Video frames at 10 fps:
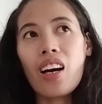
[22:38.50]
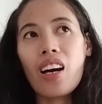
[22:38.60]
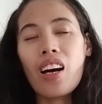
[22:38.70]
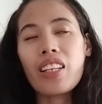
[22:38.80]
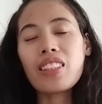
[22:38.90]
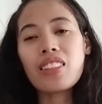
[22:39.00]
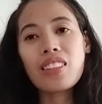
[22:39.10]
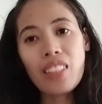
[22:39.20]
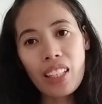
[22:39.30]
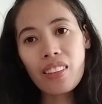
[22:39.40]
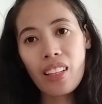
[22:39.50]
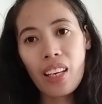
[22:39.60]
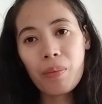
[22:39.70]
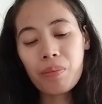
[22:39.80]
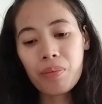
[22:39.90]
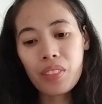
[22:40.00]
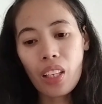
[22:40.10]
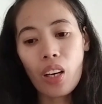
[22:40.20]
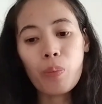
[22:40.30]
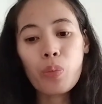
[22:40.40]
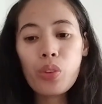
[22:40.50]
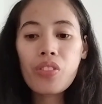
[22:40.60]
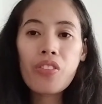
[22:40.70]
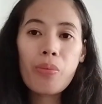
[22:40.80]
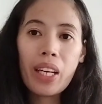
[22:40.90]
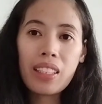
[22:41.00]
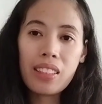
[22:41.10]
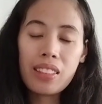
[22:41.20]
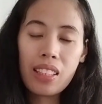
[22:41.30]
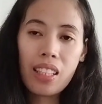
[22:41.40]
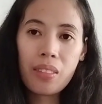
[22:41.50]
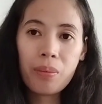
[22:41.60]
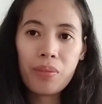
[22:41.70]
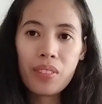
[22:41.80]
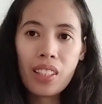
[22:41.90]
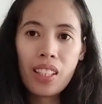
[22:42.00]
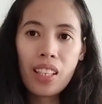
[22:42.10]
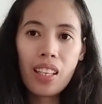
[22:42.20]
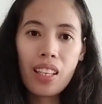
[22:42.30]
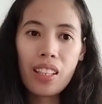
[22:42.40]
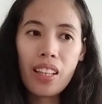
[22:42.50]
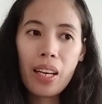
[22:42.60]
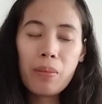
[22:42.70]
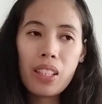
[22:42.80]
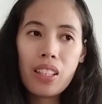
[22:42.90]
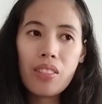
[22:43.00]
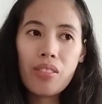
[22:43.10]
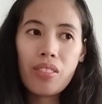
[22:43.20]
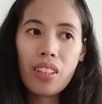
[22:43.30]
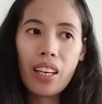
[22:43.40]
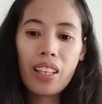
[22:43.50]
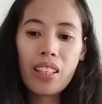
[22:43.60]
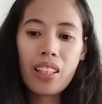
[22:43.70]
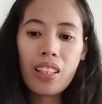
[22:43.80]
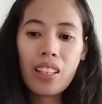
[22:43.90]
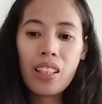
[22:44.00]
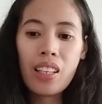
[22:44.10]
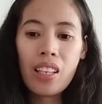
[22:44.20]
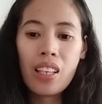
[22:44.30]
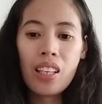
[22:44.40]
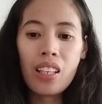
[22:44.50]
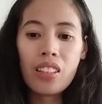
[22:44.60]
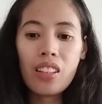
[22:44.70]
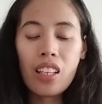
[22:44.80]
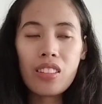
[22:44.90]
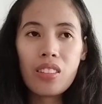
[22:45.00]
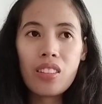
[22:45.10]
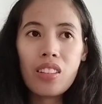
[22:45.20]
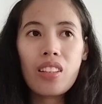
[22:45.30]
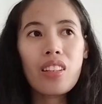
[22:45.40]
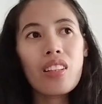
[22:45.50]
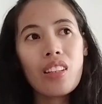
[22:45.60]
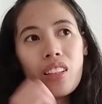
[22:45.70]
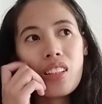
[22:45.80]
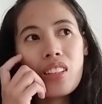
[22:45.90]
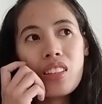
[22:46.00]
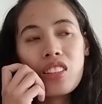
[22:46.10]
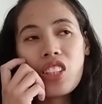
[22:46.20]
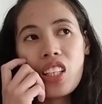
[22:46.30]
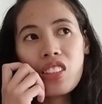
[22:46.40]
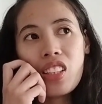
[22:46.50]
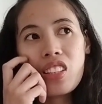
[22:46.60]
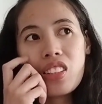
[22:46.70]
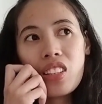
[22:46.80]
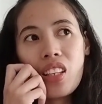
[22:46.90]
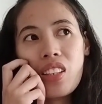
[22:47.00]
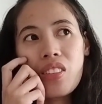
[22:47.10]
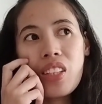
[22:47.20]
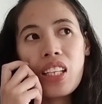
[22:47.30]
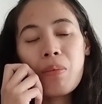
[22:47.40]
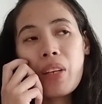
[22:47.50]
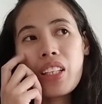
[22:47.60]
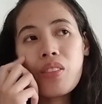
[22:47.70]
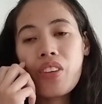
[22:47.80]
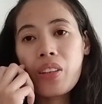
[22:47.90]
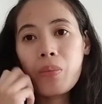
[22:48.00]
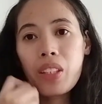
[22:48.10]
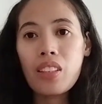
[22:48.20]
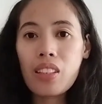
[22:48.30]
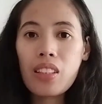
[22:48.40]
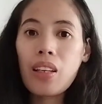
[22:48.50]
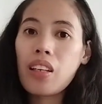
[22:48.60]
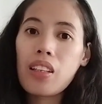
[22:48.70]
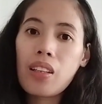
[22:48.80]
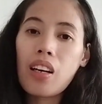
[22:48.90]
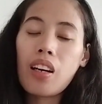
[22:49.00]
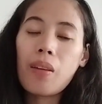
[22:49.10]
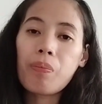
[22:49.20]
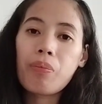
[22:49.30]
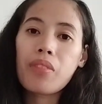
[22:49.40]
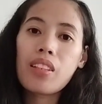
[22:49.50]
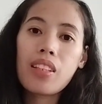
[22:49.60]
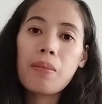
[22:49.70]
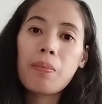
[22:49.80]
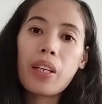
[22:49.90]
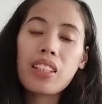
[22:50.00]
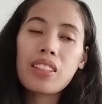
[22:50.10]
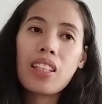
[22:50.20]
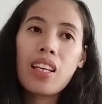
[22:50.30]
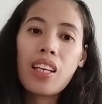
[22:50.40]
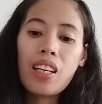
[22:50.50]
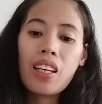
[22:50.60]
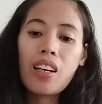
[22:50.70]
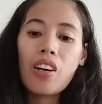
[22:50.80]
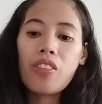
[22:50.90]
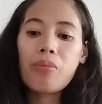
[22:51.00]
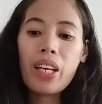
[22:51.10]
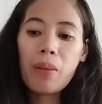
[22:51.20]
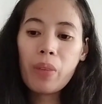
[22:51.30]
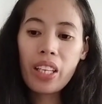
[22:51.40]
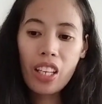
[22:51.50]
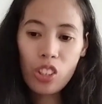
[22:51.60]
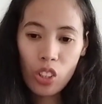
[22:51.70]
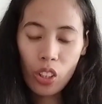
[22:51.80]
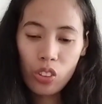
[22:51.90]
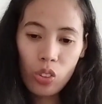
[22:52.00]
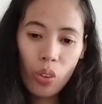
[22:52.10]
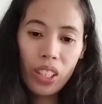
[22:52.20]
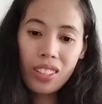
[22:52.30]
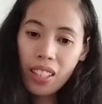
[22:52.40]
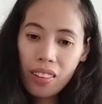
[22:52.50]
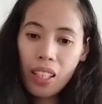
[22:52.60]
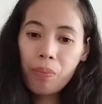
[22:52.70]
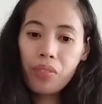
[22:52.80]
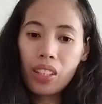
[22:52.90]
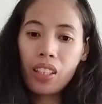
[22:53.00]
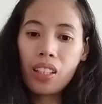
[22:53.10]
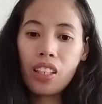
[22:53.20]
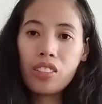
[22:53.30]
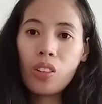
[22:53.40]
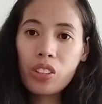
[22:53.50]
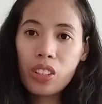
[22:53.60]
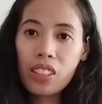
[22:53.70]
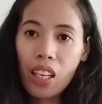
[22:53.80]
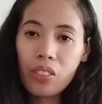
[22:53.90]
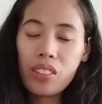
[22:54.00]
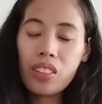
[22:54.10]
I sent them proof of pregnancy. And I believe like that the changes really made a very big impact of my application. So I sent them an ultrasound